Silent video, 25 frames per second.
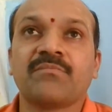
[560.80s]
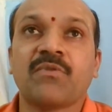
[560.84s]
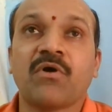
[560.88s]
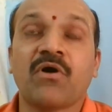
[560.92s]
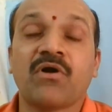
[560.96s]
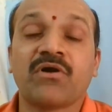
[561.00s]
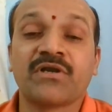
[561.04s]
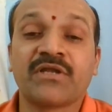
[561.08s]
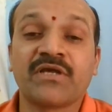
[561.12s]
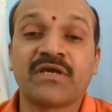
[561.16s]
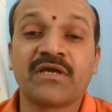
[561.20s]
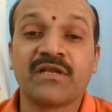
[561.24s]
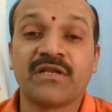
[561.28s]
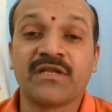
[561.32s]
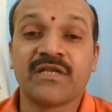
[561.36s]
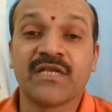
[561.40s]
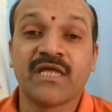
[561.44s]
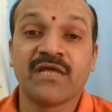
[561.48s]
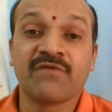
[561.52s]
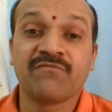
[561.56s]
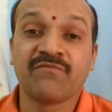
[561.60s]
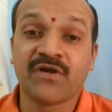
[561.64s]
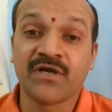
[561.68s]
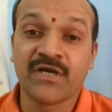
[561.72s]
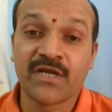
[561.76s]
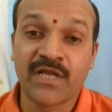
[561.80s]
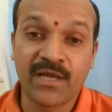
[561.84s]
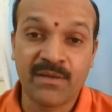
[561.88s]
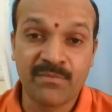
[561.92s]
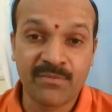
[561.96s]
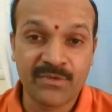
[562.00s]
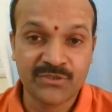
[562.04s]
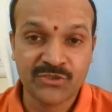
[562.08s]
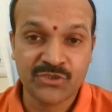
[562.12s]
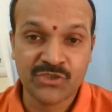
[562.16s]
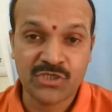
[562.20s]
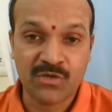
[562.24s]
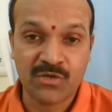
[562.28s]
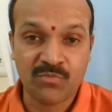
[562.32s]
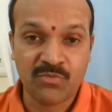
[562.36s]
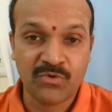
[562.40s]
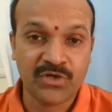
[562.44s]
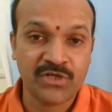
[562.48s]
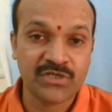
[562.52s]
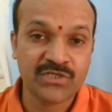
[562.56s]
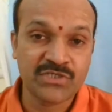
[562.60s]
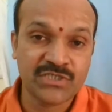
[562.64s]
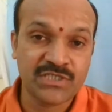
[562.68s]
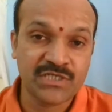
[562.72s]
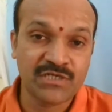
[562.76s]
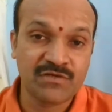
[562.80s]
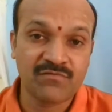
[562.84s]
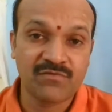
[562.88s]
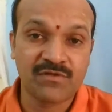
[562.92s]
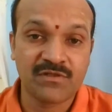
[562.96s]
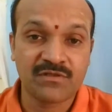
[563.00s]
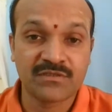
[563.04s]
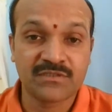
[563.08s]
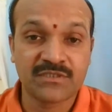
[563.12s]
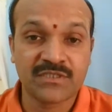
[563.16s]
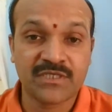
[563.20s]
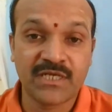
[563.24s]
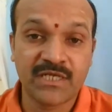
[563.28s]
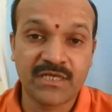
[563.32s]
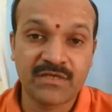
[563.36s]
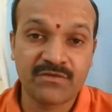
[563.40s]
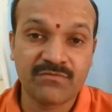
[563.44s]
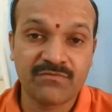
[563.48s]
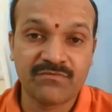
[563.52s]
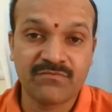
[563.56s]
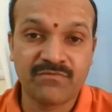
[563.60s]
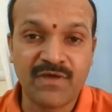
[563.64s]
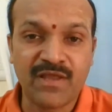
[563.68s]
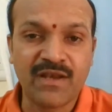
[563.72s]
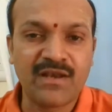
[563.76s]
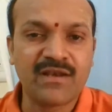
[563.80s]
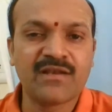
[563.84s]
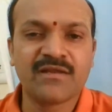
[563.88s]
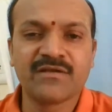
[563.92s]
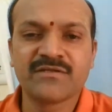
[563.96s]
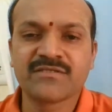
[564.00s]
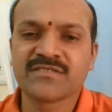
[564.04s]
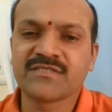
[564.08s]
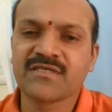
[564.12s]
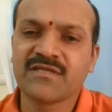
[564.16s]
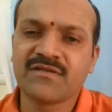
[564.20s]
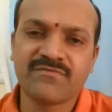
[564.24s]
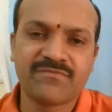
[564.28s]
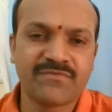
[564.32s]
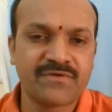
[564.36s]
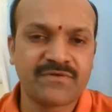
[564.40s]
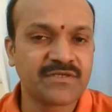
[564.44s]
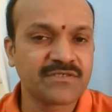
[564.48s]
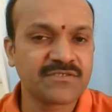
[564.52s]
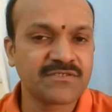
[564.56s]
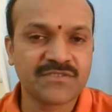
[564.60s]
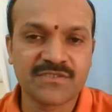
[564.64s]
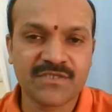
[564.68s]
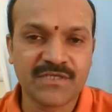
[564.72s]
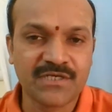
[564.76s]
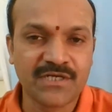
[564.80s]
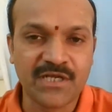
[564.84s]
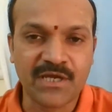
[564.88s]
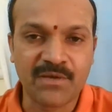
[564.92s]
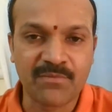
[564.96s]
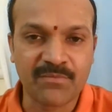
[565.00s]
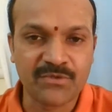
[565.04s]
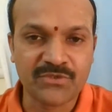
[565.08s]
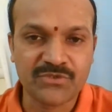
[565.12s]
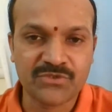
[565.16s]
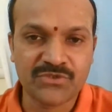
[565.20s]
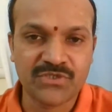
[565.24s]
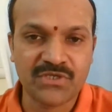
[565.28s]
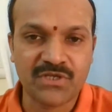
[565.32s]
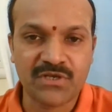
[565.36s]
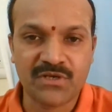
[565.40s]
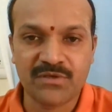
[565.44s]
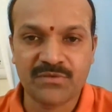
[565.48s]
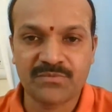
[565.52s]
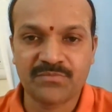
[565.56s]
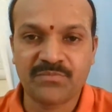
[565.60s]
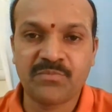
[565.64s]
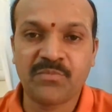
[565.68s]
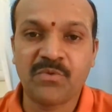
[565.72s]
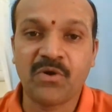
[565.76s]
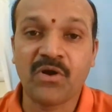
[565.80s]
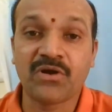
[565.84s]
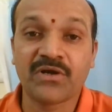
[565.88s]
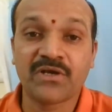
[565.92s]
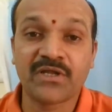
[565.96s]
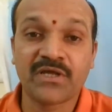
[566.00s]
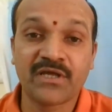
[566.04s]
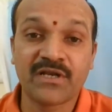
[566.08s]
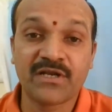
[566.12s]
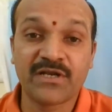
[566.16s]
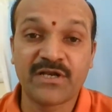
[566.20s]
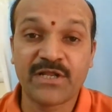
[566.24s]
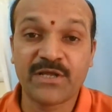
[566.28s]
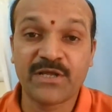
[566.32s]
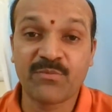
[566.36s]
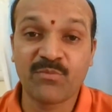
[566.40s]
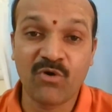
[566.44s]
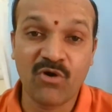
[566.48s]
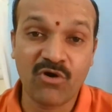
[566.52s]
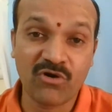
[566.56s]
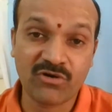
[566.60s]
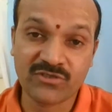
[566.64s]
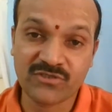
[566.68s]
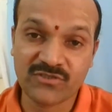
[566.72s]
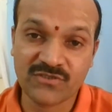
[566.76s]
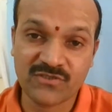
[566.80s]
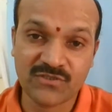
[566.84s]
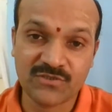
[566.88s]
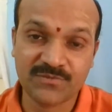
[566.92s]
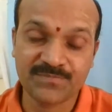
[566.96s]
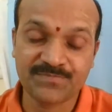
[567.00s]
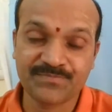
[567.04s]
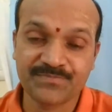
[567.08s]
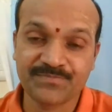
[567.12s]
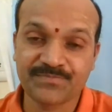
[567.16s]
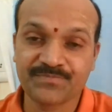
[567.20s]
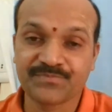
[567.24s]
particle in a one-dimensional potential well, three. Well itself, it is three-dimensional. Particle in a box.